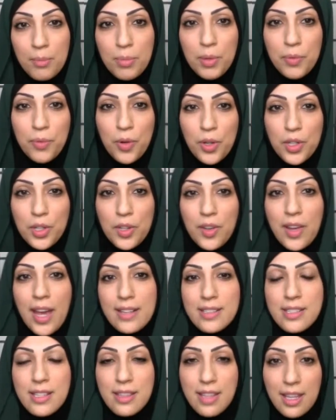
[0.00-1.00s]
before you
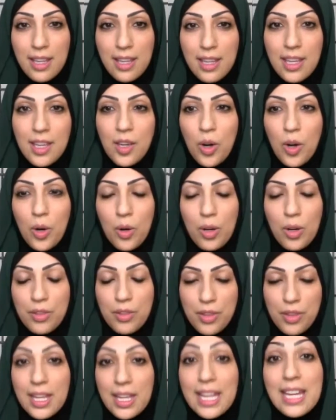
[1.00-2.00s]
get to the ego, or
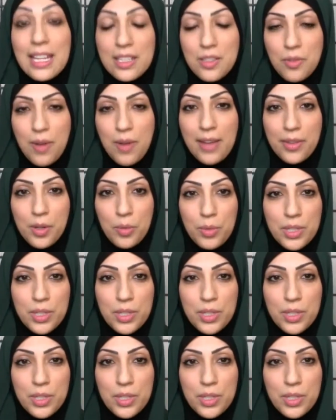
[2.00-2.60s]
the id rather,